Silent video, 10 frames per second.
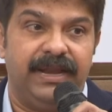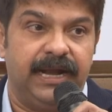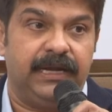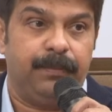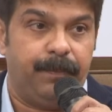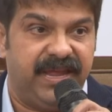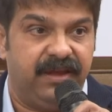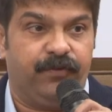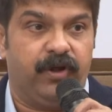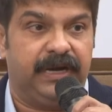get a
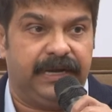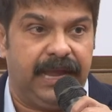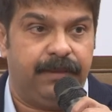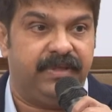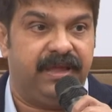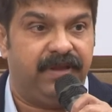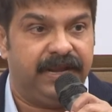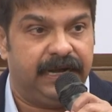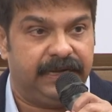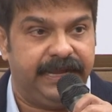PF on a time, they will
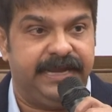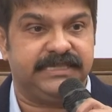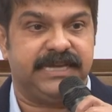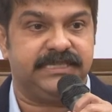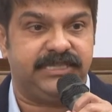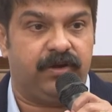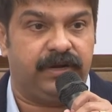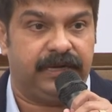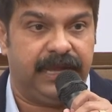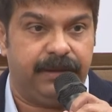get a ESIC
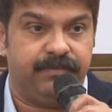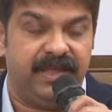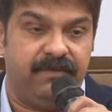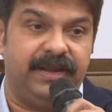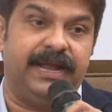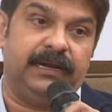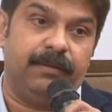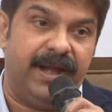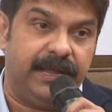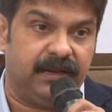on a time, they will get a
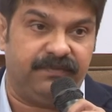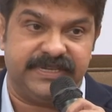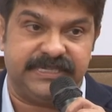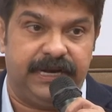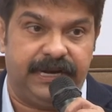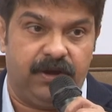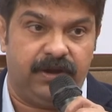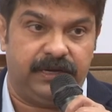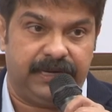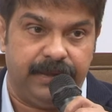medical facility
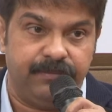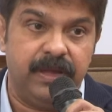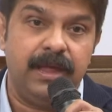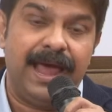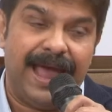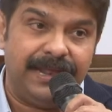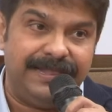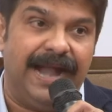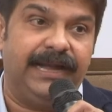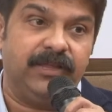on a time. And
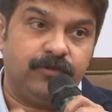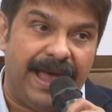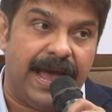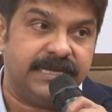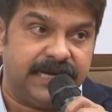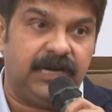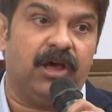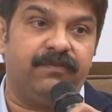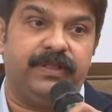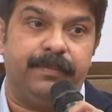that is my agenda
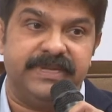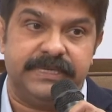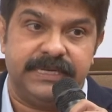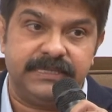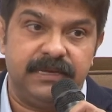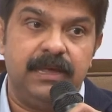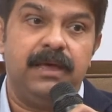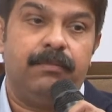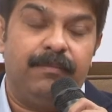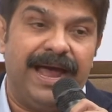of the business.
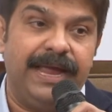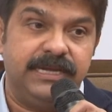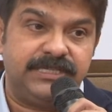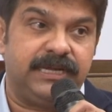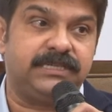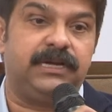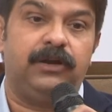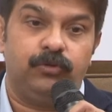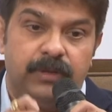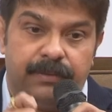My
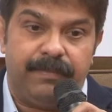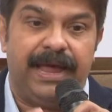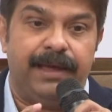instruction to the my